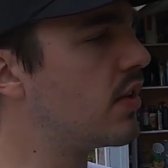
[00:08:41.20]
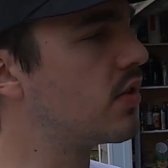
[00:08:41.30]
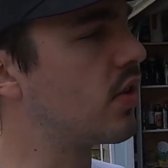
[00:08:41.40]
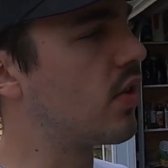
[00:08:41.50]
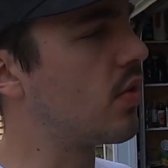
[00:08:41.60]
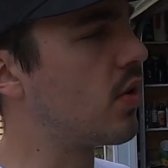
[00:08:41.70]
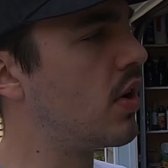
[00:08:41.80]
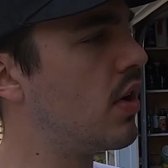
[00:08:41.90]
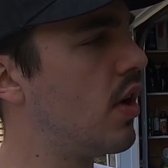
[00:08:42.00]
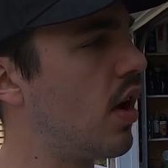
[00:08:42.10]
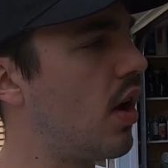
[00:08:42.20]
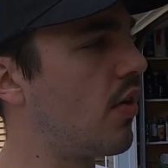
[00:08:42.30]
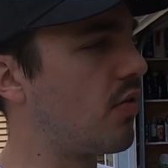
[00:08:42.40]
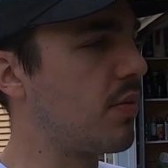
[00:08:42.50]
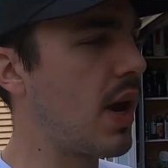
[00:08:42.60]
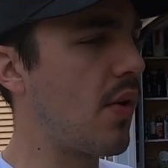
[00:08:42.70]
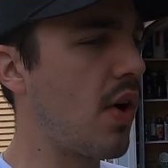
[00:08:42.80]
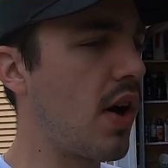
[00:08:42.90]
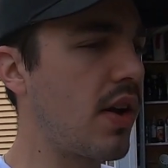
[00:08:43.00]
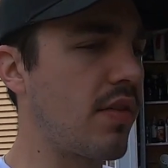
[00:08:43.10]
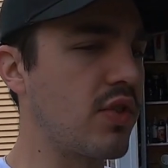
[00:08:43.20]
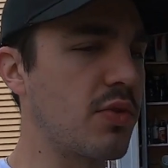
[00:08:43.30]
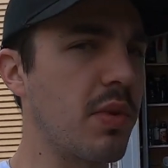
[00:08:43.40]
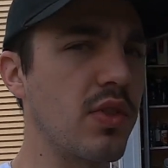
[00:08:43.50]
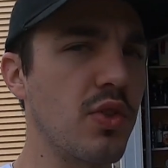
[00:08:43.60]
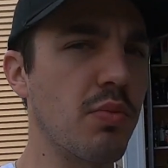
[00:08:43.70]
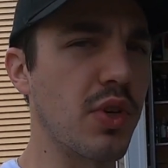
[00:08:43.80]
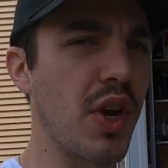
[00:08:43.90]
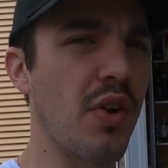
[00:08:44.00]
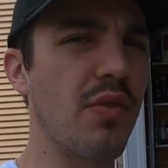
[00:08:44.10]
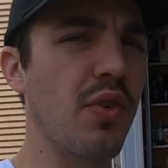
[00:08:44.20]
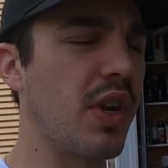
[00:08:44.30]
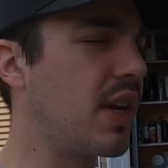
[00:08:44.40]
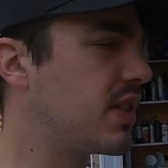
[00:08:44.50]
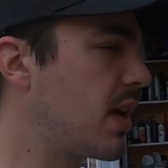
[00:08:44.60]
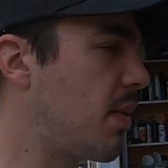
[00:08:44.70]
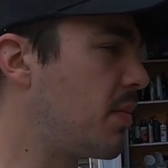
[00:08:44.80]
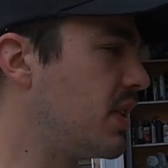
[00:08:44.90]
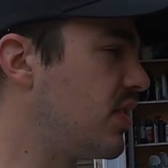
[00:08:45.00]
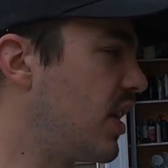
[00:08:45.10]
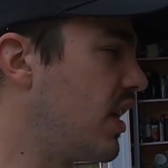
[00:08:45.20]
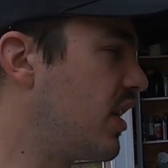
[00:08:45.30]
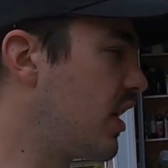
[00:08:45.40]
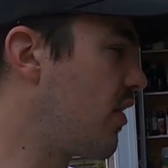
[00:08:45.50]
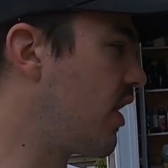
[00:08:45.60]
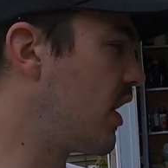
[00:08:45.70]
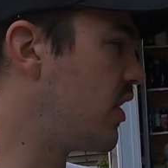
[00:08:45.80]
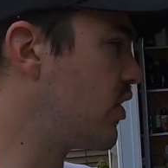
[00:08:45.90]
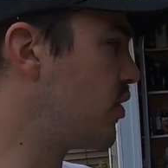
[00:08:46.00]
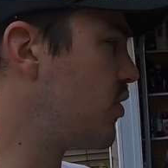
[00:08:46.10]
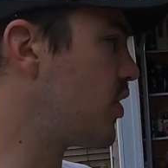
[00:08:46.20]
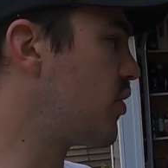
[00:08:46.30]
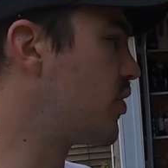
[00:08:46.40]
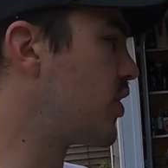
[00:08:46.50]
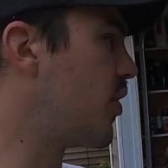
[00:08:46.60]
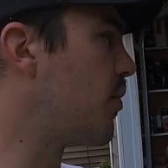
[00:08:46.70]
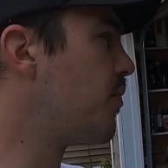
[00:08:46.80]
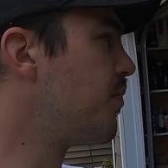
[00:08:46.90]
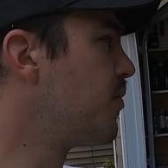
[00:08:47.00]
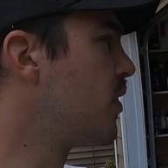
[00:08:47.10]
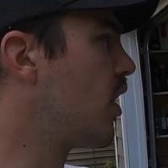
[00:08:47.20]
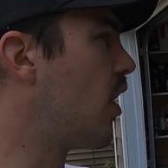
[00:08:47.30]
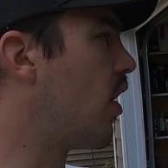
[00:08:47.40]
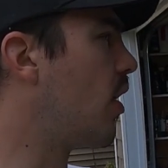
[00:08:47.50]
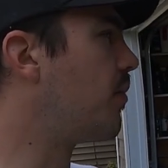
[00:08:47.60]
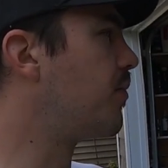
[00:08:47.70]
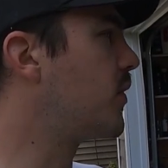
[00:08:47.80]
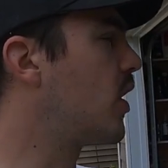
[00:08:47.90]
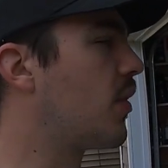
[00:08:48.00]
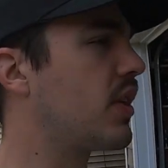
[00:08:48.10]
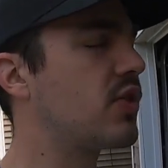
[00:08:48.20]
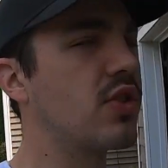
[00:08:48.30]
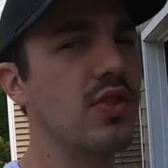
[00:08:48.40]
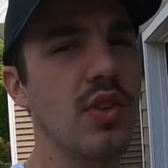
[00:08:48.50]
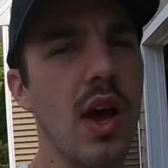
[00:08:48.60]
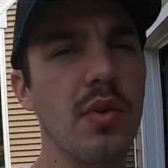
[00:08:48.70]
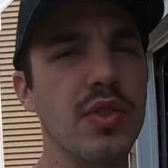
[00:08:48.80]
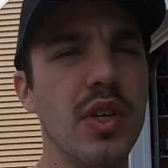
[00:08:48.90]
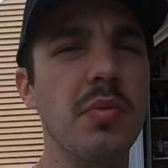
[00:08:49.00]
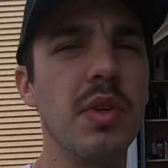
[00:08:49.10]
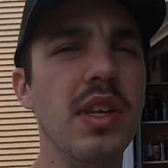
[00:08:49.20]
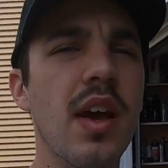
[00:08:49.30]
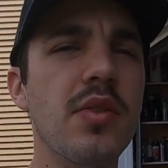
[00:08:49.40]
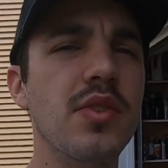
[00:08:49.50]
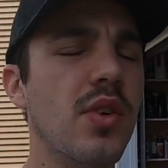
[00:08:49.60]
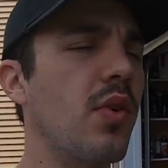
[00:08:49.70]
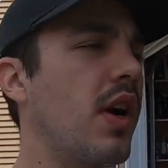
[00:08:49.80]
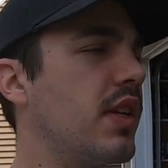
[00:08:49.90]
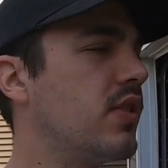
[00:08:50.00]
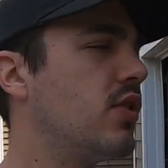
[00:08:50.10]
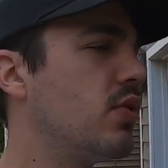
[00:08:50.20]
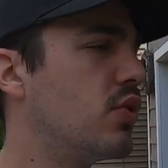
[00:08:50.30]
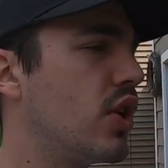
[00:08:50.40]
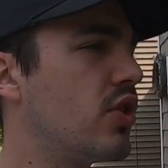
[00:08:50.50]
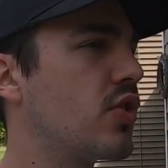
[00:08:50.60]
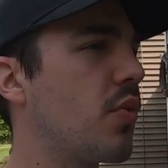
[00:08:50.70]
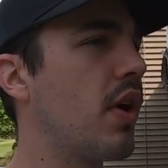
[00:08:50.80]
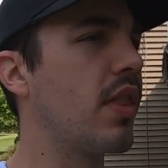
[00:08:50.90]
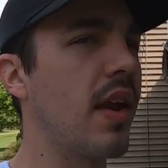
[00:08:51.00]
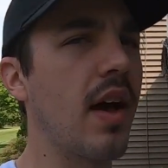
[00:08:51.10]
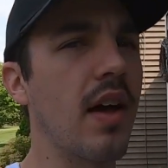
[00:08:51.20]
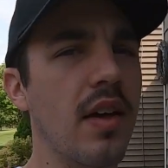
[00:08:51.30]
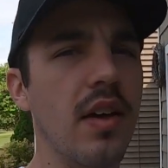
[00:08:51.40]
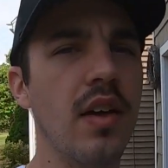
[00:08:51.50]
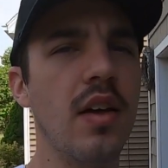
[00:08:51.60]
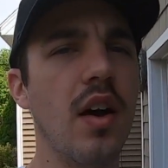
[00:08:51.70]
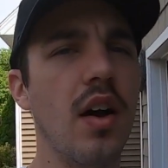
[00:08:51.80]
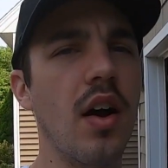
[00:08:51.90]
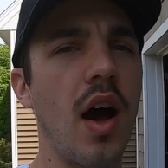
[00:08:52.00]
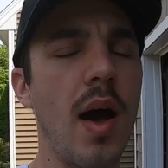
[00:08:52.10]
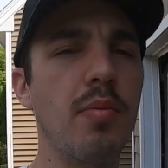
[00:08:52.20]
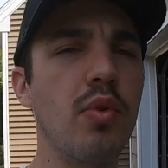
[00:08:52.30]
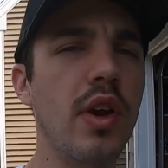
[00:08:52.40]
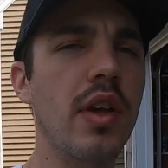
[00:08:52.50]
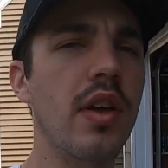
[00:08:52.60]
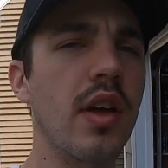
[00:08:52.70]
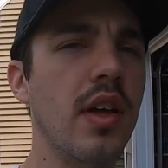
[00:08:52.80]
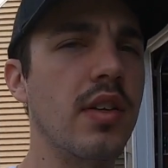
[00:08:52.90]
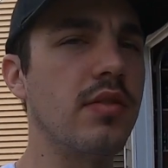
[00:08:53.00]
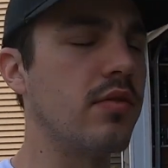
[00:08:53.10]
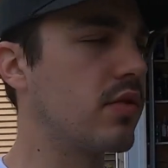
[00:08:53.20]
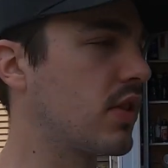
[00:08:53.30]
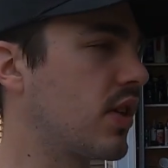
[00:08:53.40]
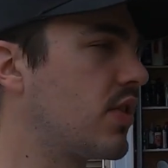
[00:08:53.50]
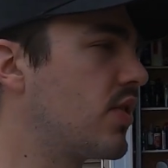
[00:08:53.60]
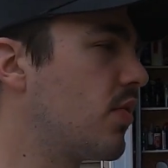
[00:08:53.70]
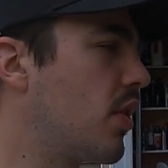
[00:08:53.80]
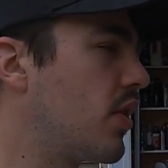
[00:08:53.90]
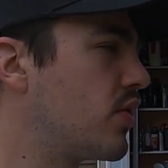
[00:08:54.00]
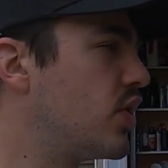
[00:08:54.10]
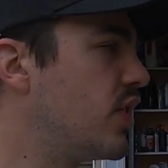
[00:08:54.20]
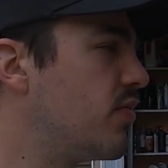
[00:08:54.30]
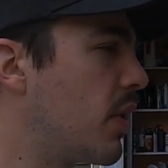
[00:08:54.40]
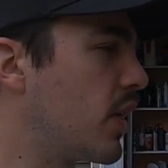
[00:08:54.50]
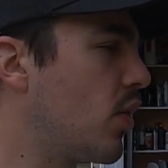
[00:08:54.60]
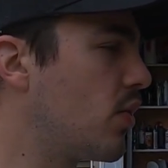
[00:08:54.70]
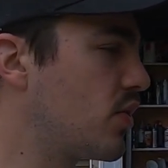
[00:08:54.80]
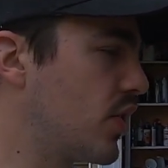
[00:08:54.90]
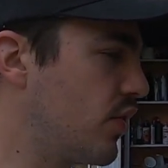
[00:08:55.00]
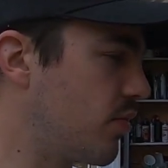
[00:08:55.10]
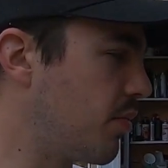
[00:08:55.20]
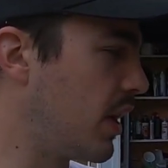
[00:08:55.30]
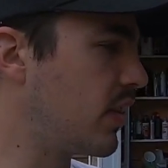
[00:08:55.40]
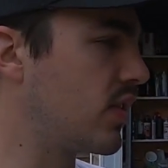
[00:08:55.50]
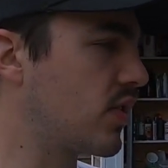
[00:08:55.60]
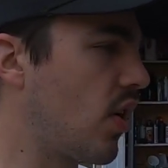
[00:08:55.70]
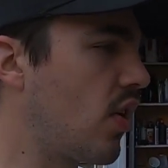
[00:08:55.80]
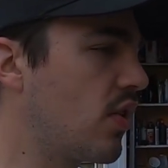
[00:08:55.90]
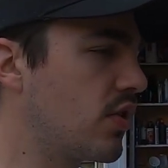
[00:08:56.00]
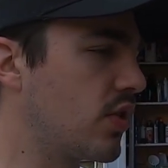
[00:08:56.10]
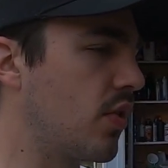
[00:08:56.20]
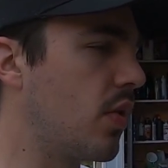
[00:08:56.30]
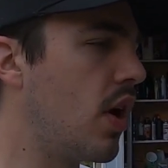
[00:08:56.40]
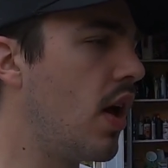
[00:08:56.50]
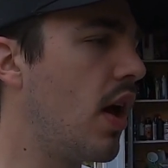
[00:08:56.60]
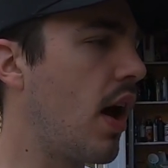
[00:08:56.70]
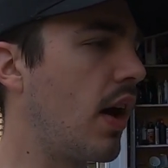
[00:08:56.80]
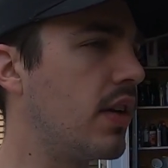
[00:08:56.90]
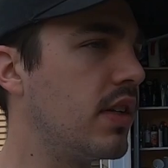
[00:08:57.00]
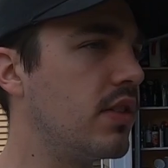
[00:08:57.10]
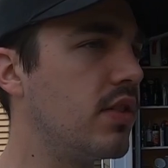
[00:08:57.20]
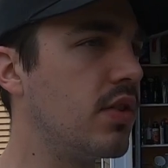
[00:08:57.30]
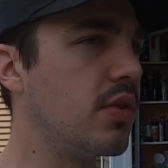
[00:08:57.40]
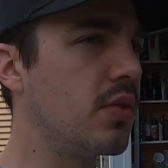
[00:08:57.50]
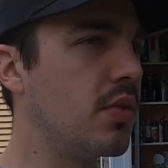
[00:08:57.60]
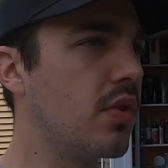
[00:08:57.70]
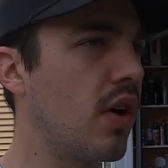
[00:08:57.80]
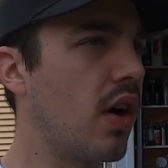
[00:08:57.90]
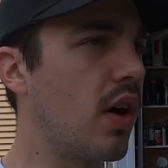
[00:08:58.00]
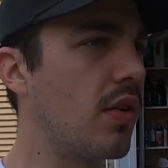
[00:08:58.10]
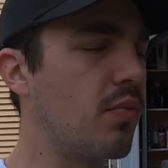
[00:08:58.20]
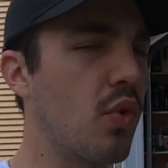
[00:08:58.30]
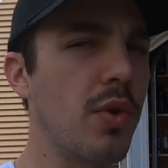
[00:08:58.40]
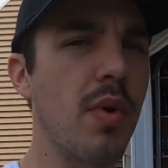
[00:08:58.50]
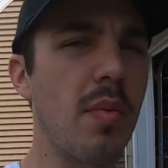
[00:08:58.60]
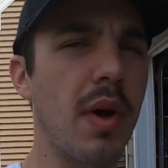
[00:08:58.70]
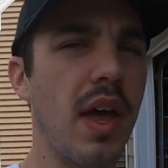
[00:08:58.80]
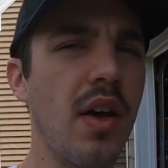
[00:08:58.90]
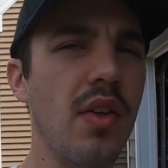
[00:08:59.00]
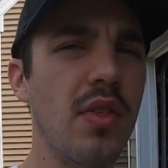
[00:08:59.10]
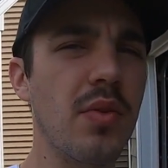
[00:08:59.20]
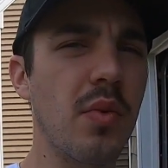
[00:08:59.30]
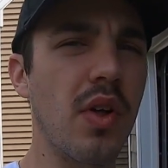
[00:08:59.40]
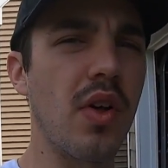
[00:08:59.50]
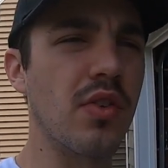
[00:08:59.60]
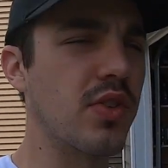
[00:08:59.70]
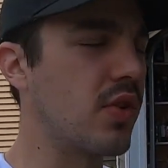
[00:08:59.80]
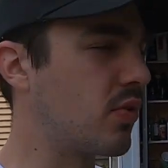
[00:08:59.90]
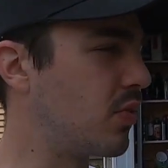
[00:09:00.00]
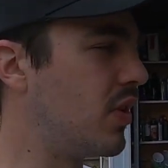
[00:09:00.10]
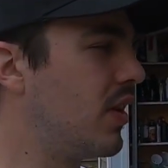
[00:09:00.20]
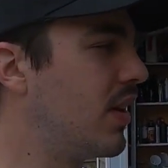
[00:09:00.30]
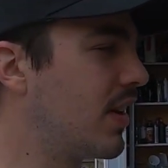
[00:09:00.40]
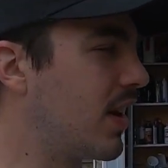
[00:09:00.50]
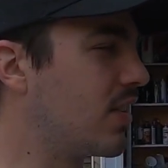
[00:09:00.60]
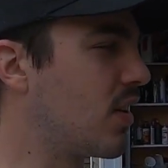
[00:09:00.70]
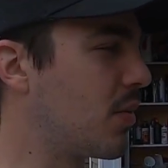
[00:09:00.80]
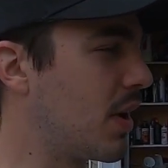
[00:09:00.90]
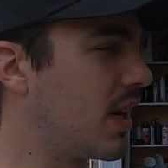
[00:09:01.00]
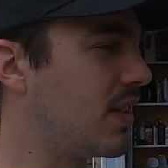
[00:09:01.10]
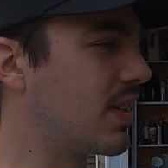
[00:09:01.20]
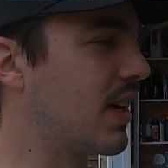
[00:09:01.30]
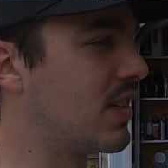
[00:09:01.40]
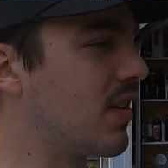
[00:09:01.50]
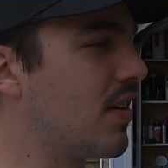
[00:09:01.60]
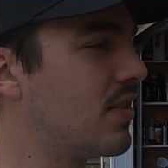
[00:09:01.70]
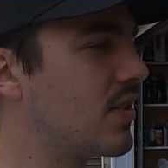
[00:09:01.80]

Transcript: So from now on, I've just been super careful, and anytime I've been sanding, I've had issues too. So you know, that's just how it's going to be now. So I need to change the way that I operate, and because I still want to achieve my goals here and paint this car. So I need to worry about my health while also getting done what I need to get done.